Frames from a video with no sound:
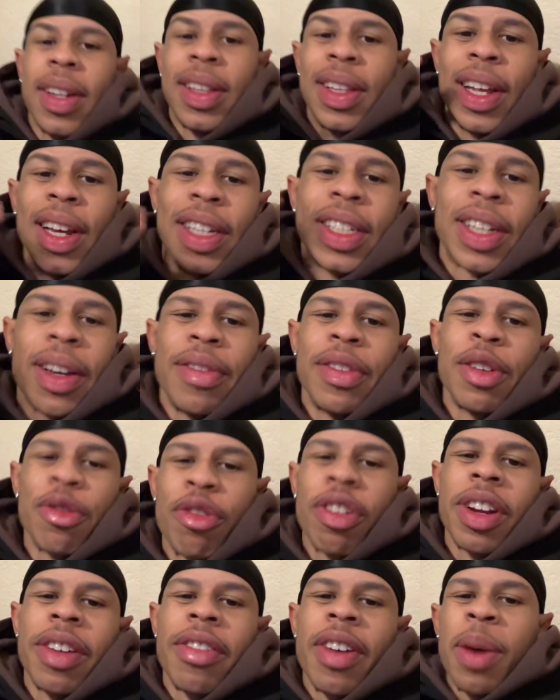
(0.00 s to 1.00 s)
Day 7 of
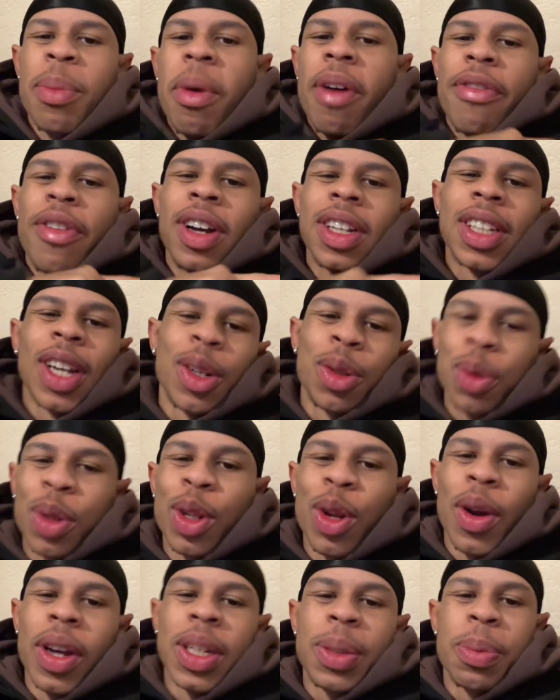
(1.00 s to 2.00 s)
renovating my first house
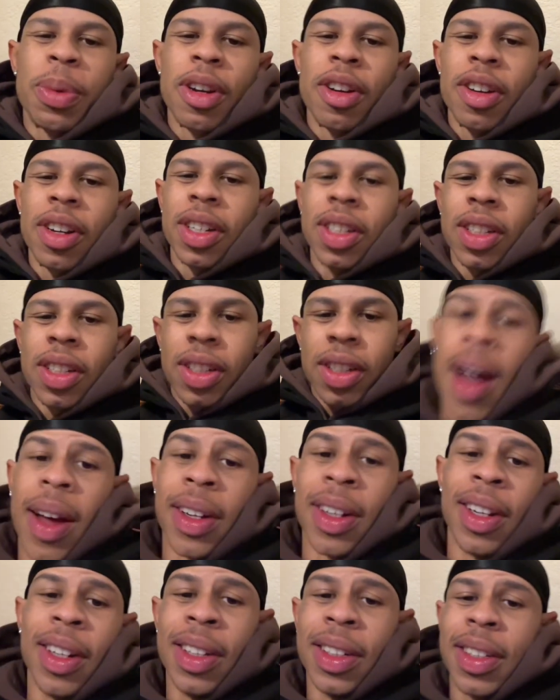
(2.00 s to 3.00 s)
with no experience.
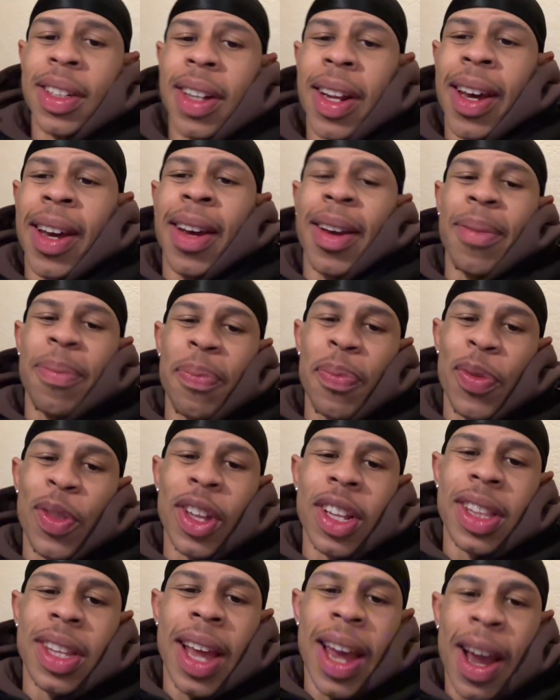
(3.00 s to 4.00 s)
Had a leak today,
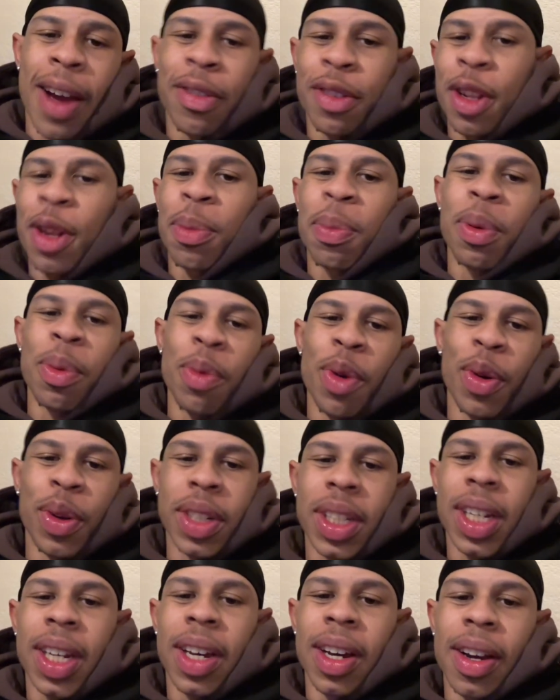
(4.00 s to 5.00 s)
the day after the plumber
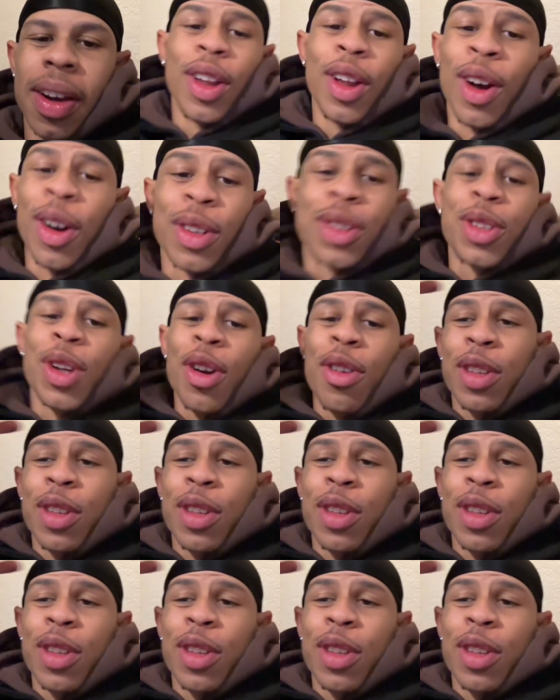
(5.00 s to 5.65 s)
was here. Long story